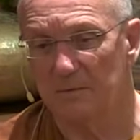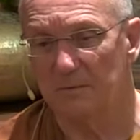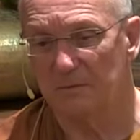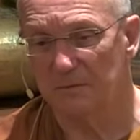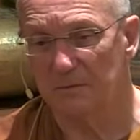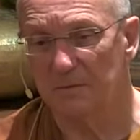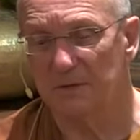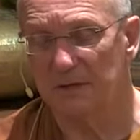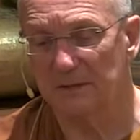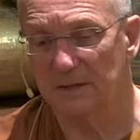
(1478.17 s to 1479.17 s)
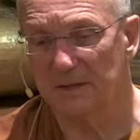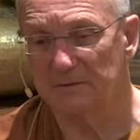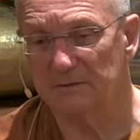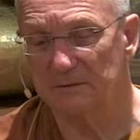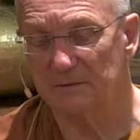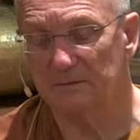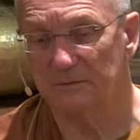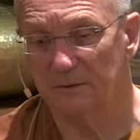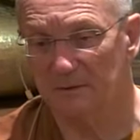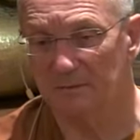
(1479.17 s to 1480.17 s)
through that lens of
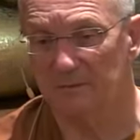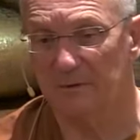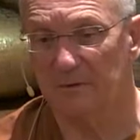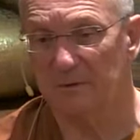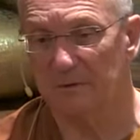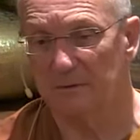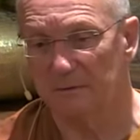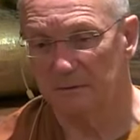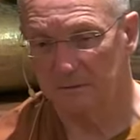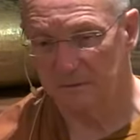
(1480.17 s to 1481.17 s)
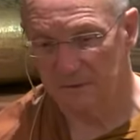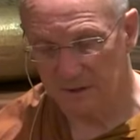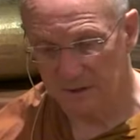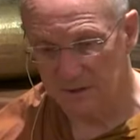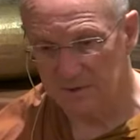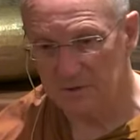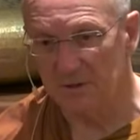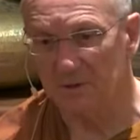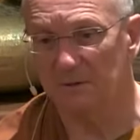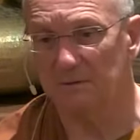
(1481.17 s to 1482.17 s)
anicca,
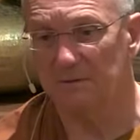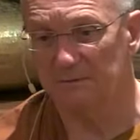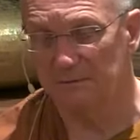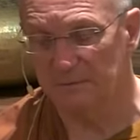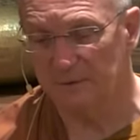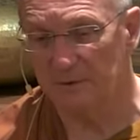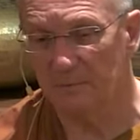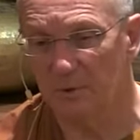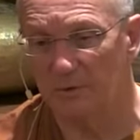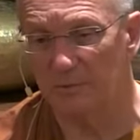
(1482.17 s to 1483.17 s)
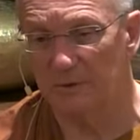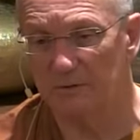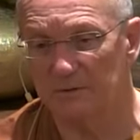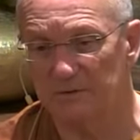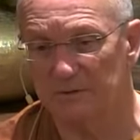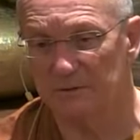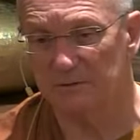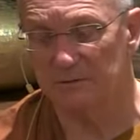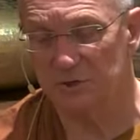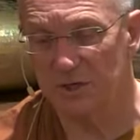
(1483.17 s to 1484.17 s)
of impermanence, of
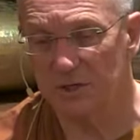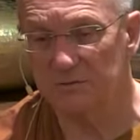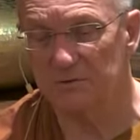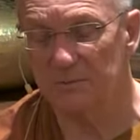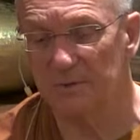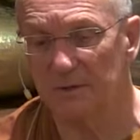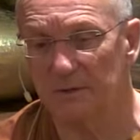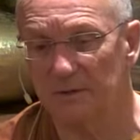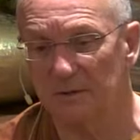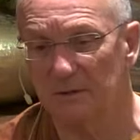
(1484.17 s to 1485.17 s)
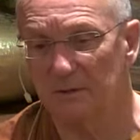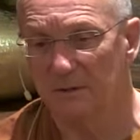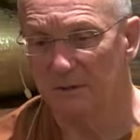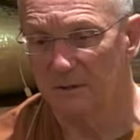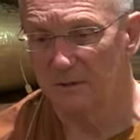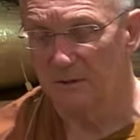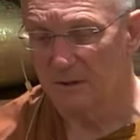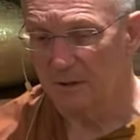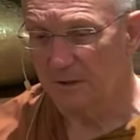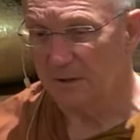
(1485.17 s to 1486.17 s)
changeability, and